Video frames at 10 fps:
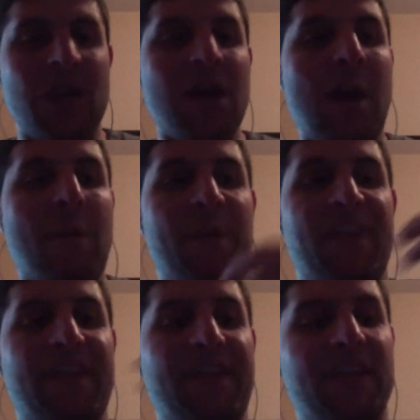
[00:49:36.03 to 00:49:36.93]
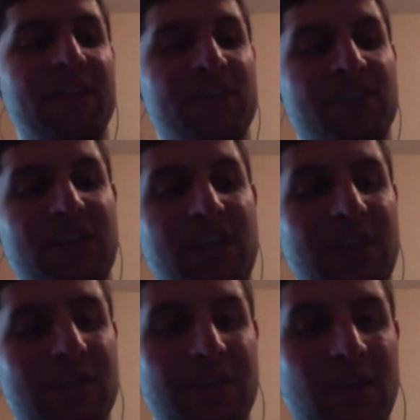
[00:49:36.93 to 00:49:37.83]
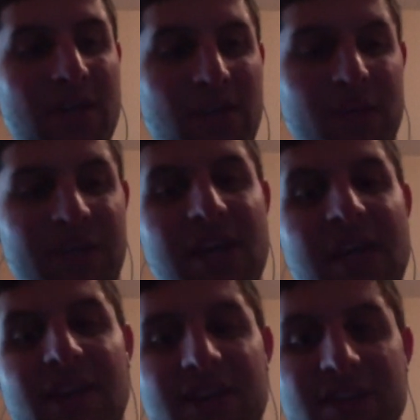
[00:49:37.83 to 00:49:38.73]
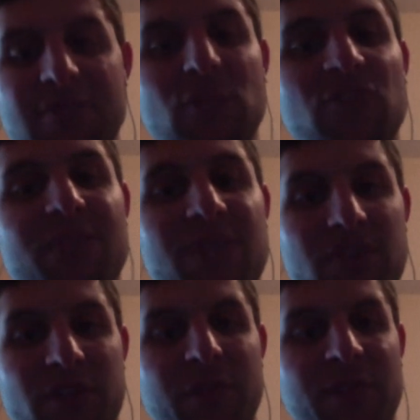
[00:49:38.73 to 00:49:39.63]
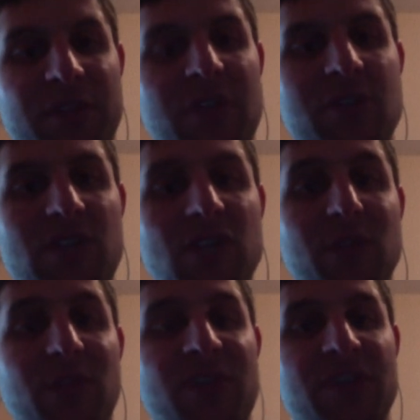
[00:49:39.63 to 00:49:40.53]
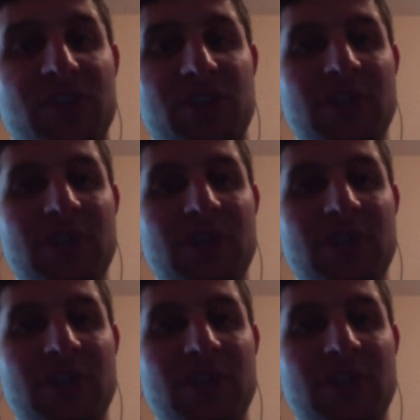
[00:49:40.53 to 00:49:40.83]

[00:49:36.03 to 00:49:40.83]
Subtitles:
but they understand the mechanics, the movement, the rehabilitation, injury prevention,